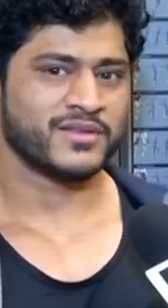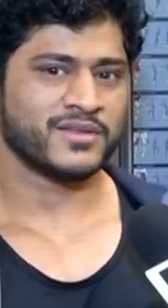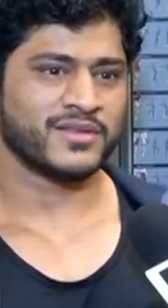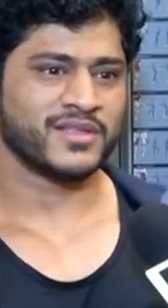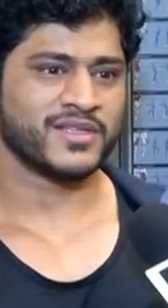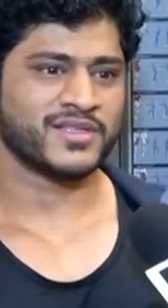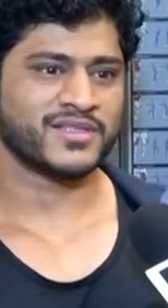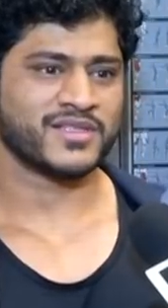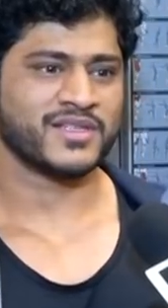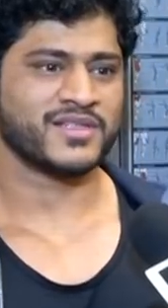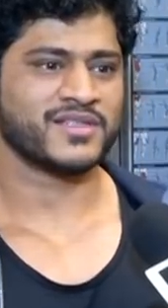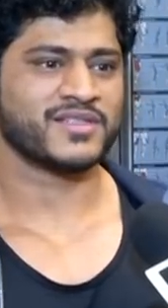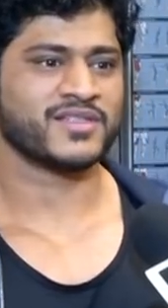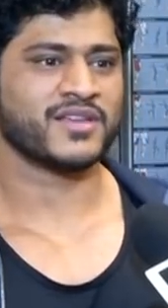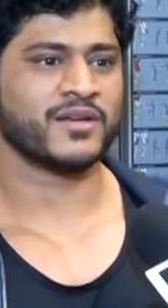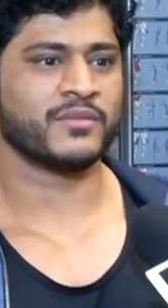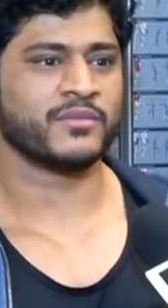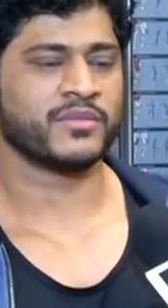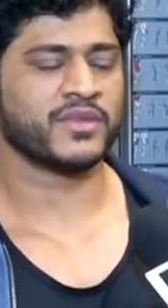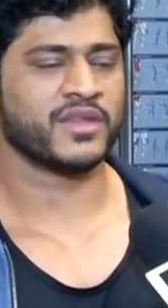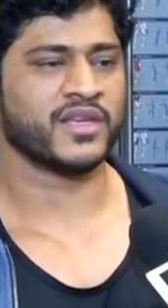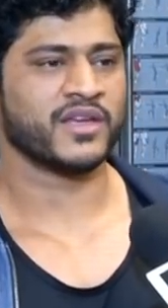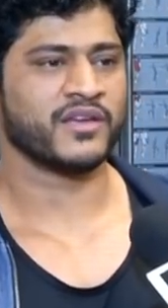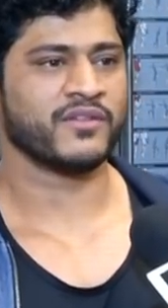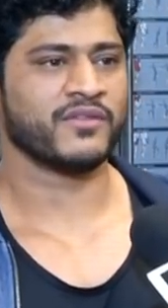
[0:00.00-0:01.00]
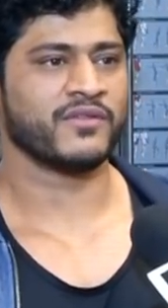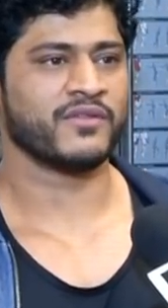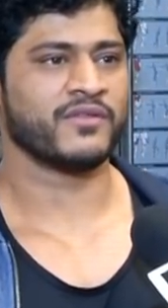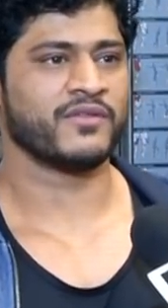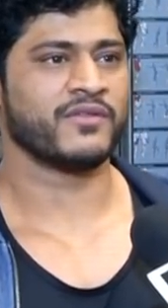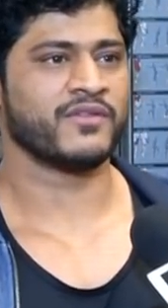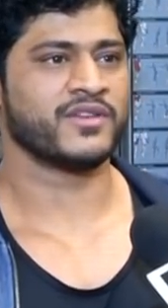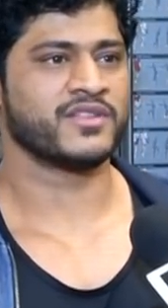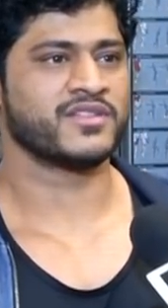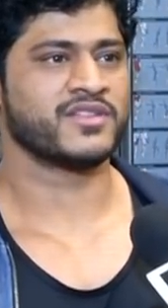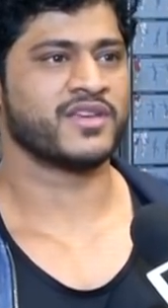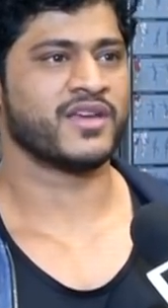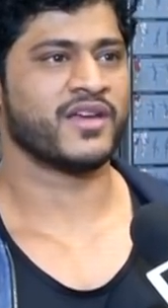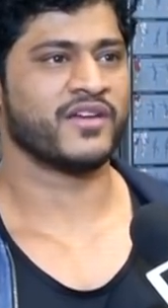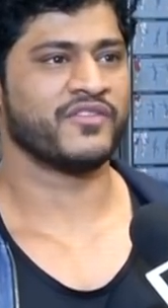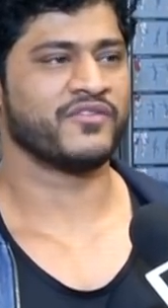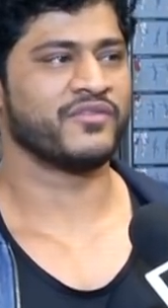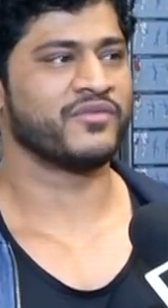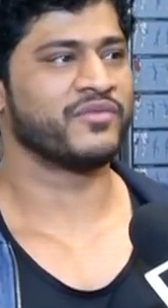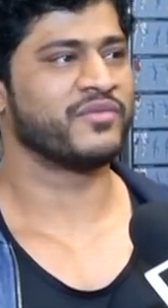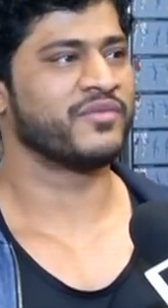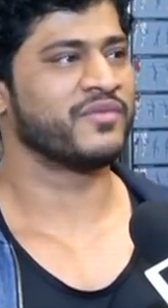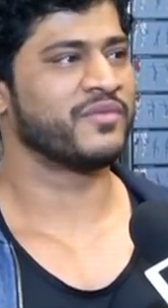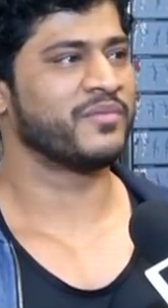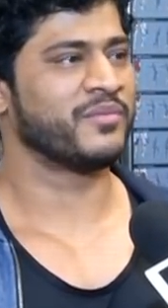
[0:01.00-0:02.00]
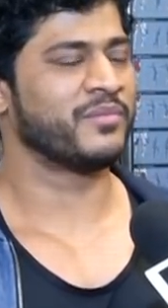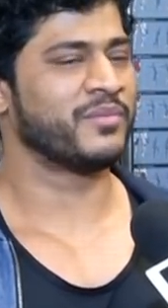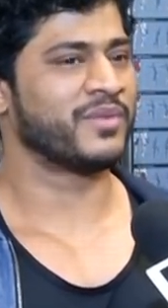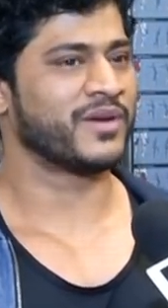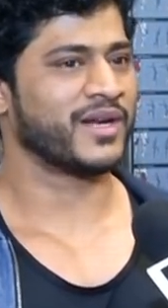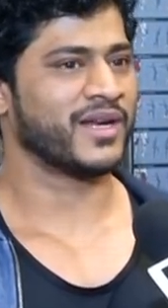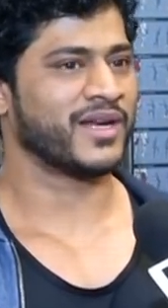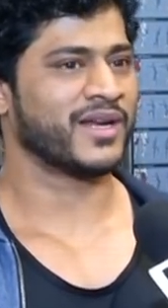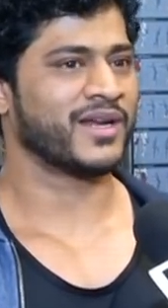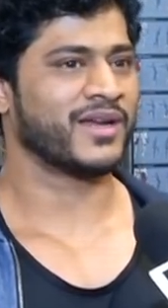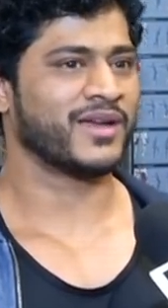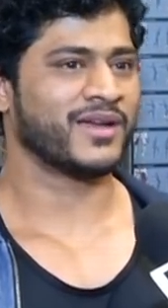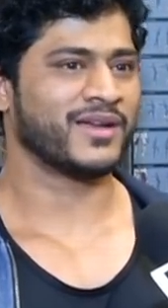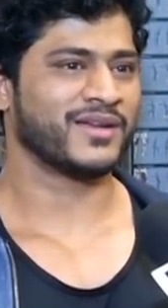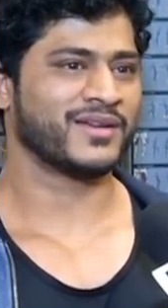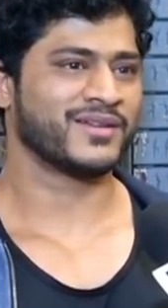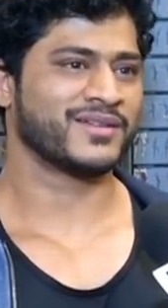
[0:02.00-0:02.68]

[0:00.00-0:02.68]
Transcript: this is something which have break